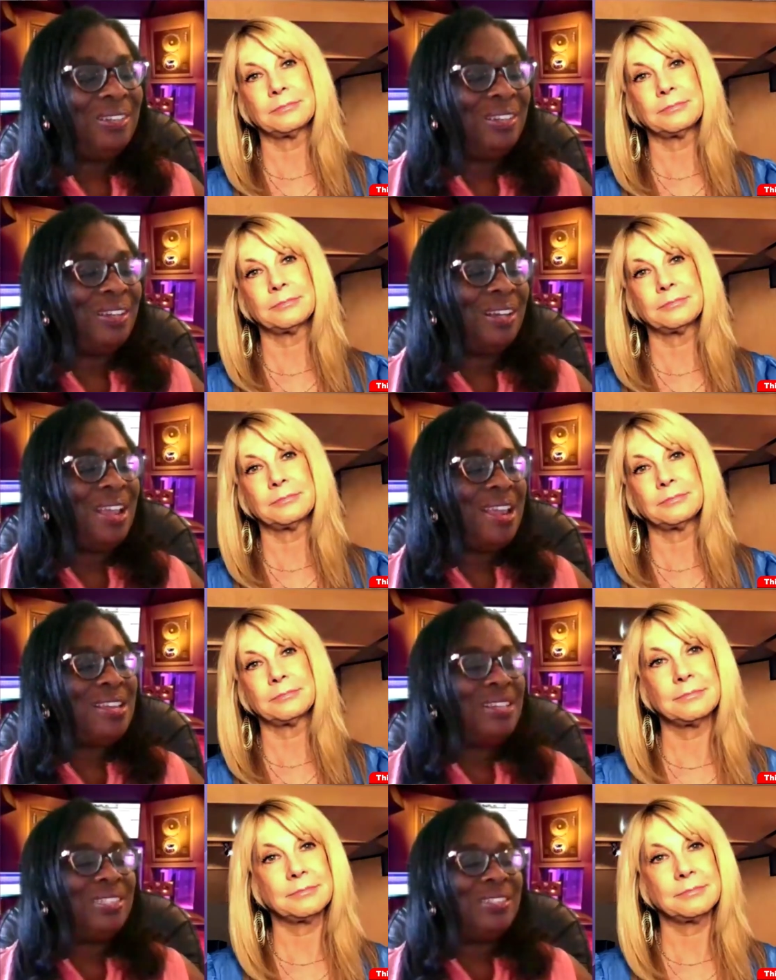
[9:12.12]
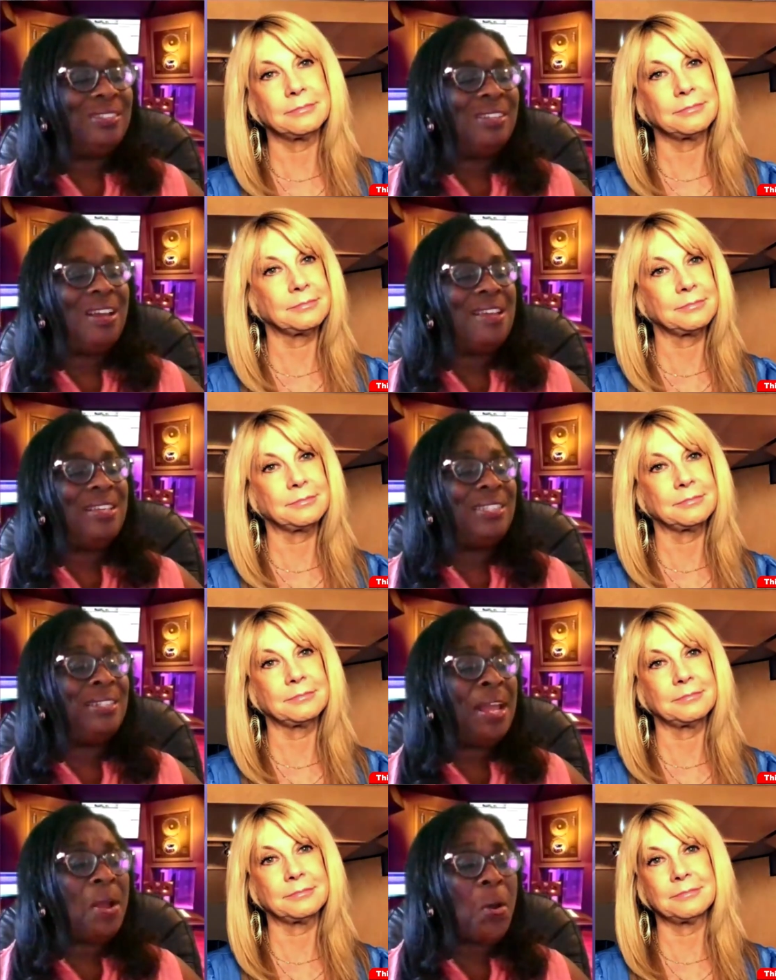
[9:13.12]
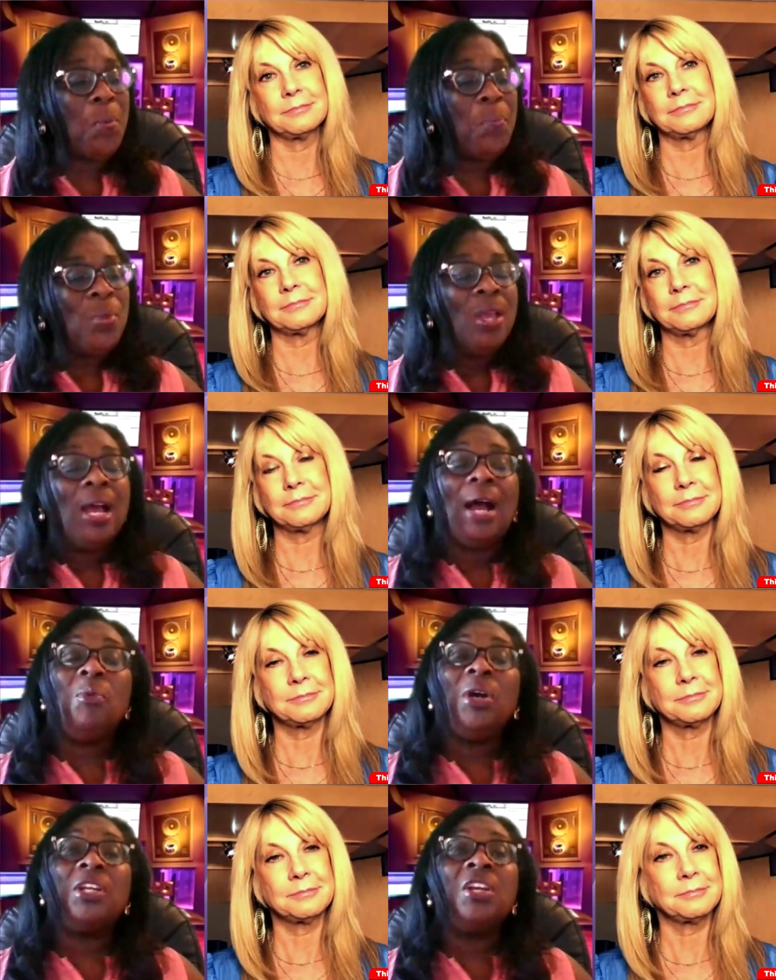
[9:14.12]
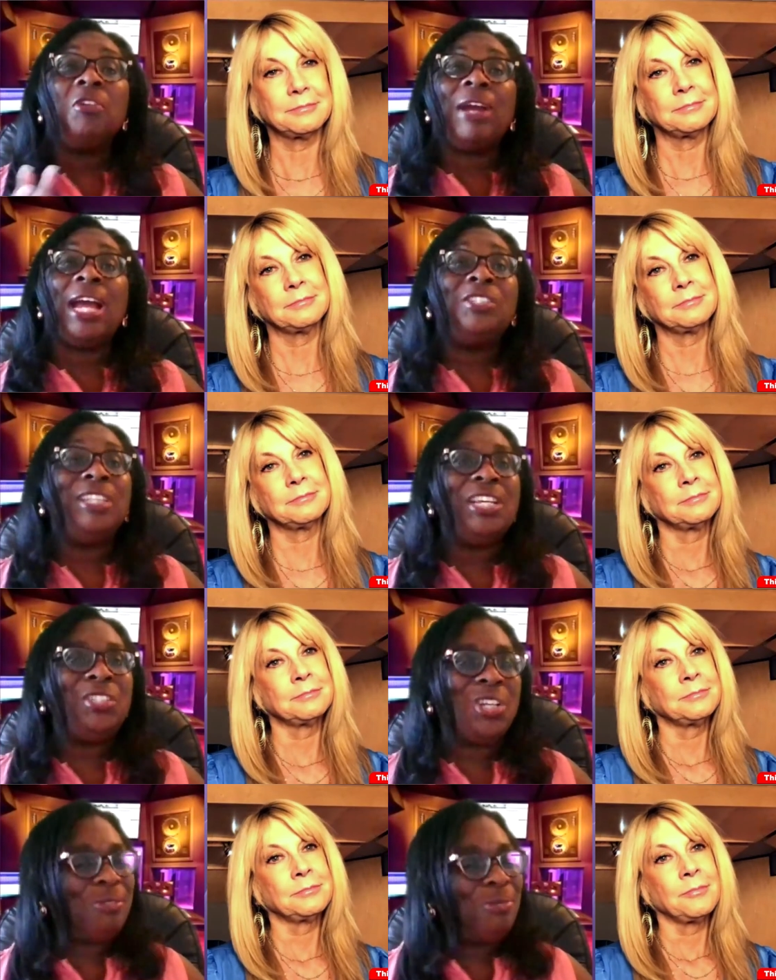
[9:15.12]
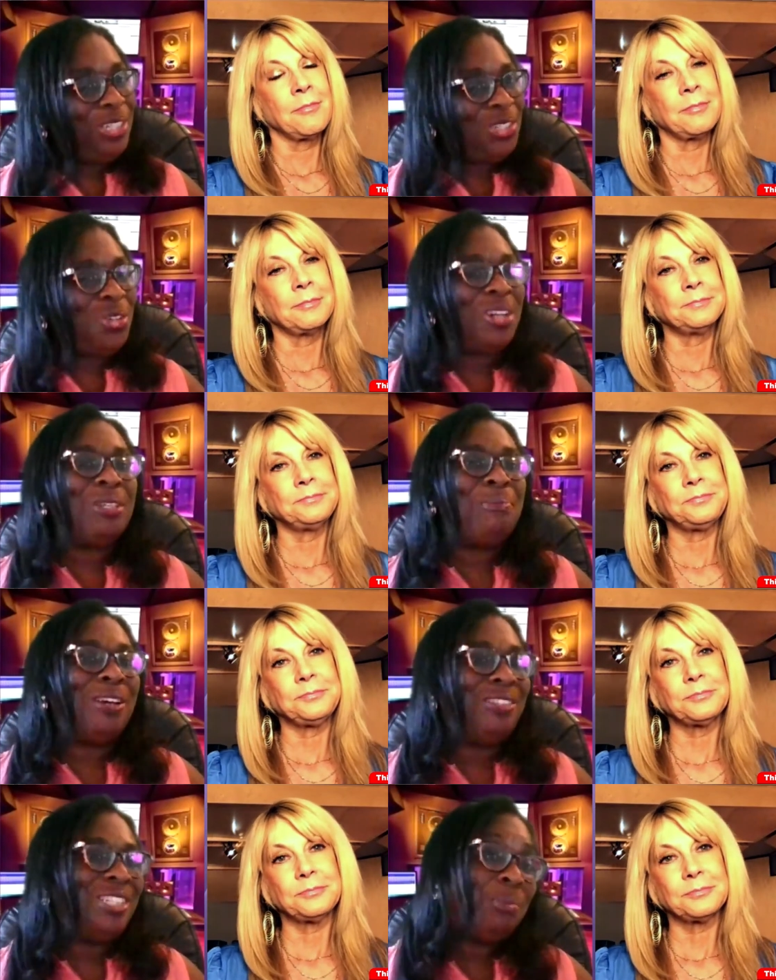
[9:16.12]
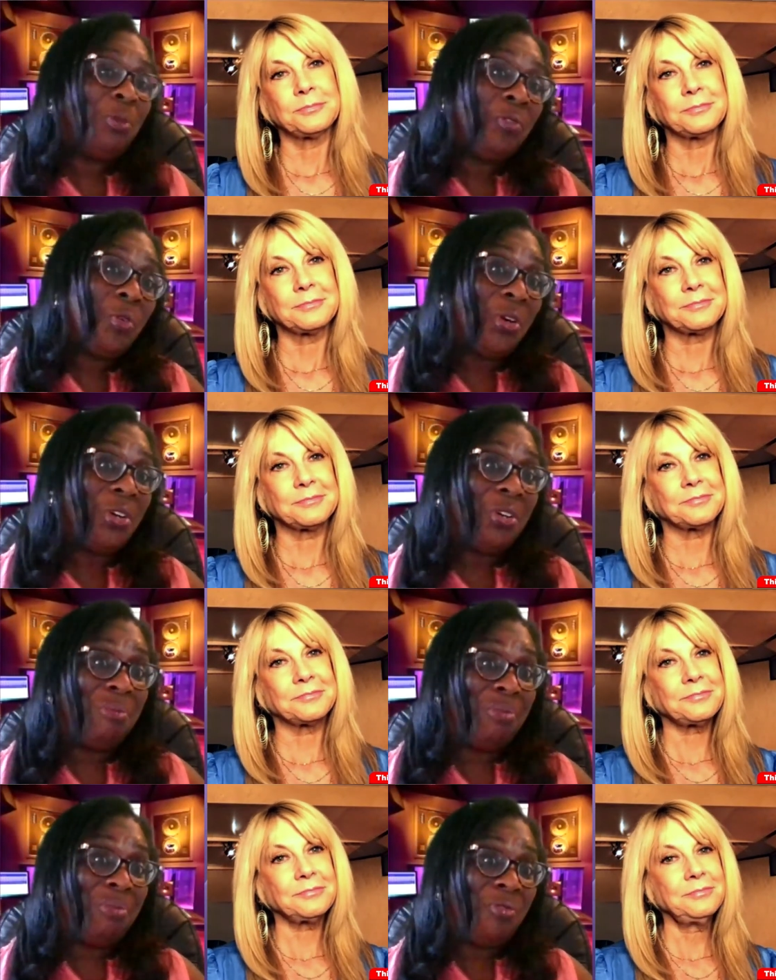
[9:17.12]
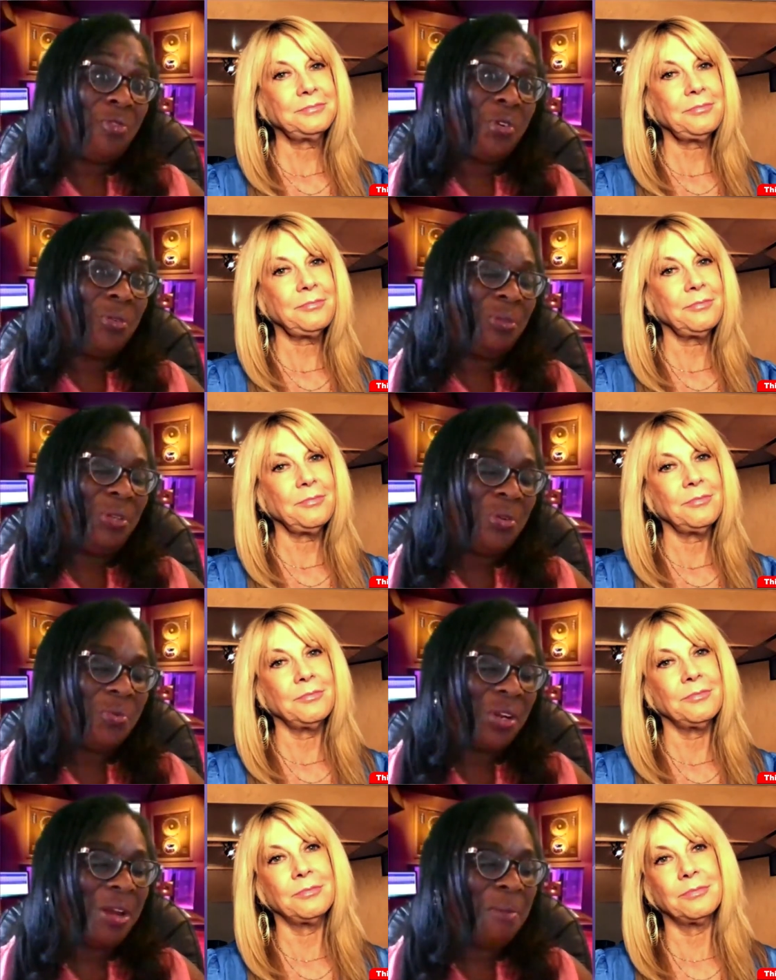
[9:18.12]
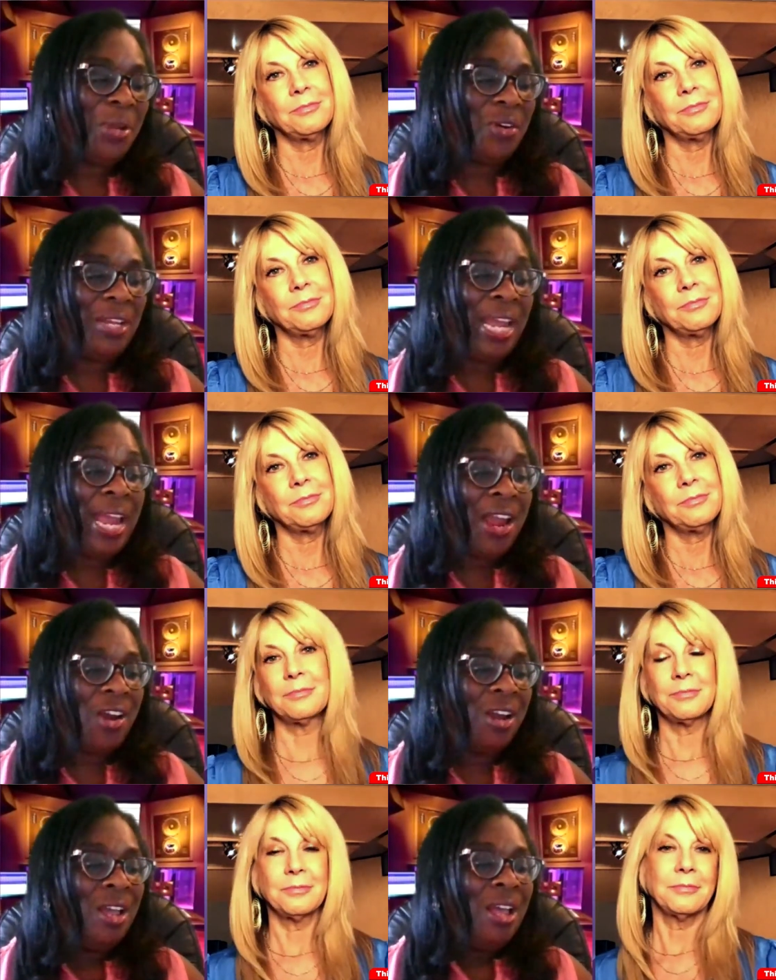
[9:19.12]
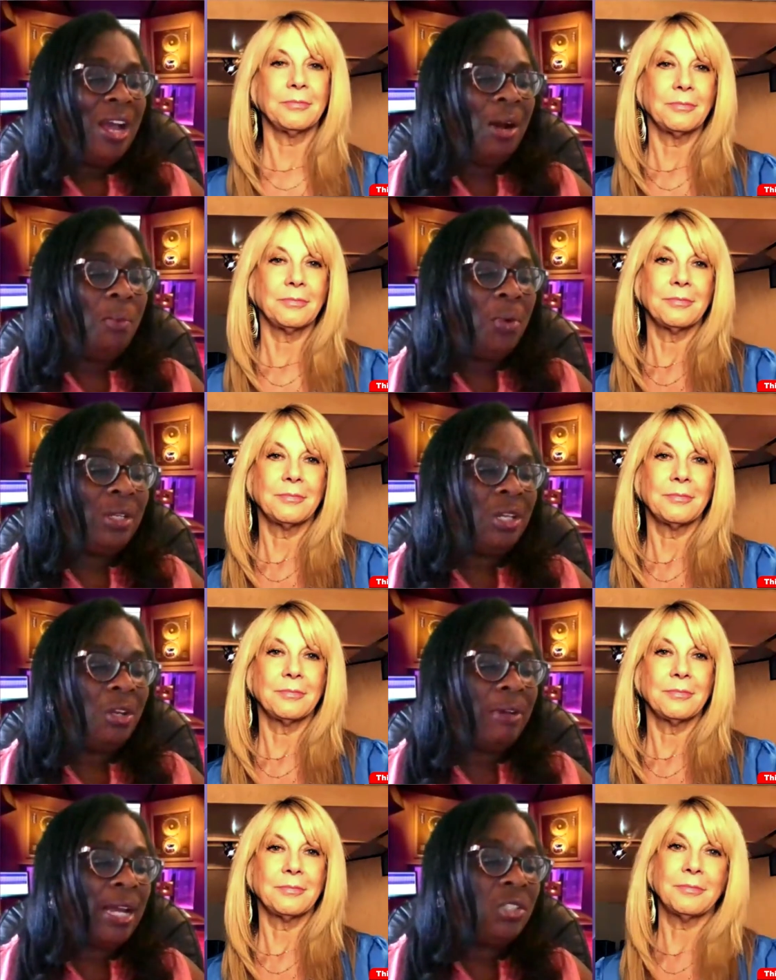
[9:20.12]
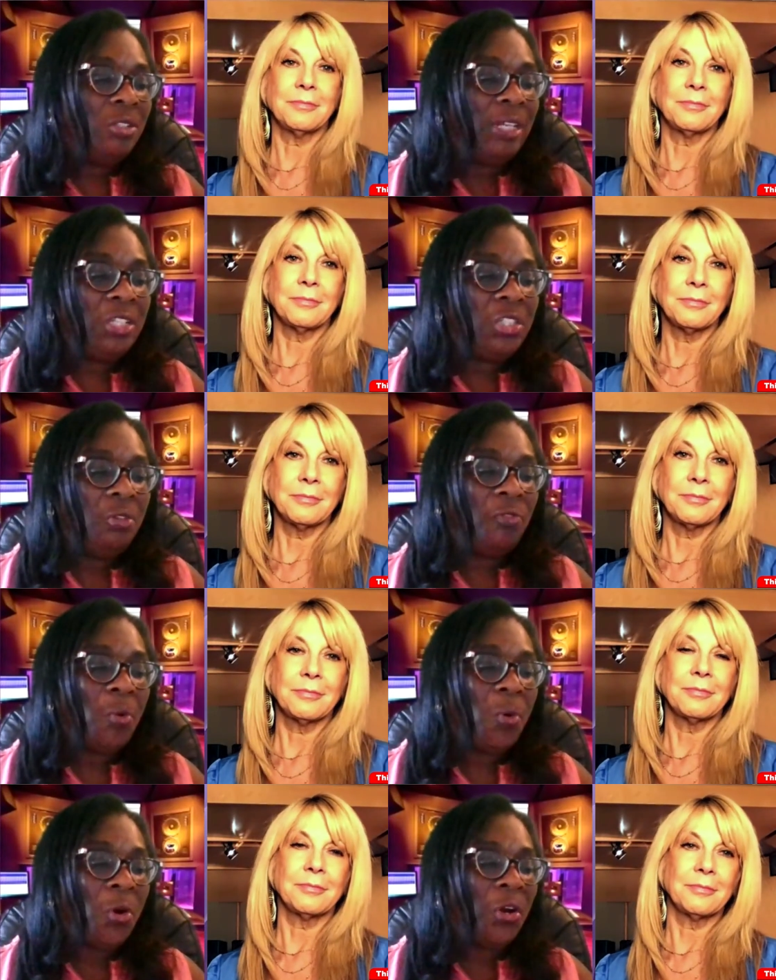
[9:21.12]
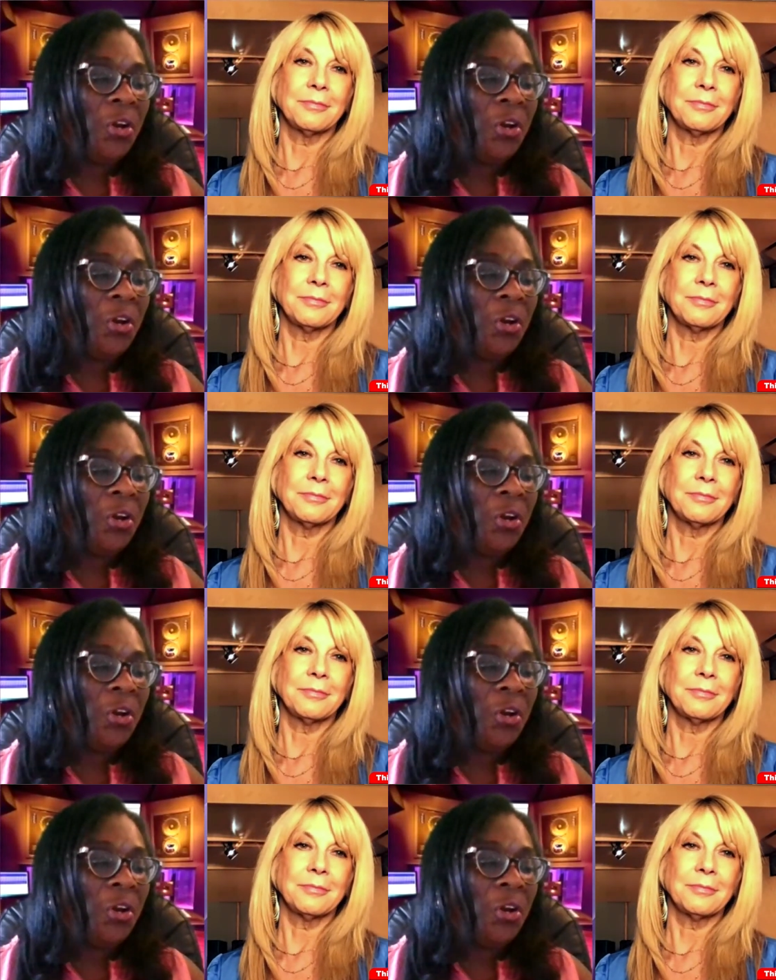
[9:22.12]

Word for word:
Speaker 1: nice nice now i want to congratulate you because we just talked about this before before you know we're coming on air i want to mm-hmm. congratulate you for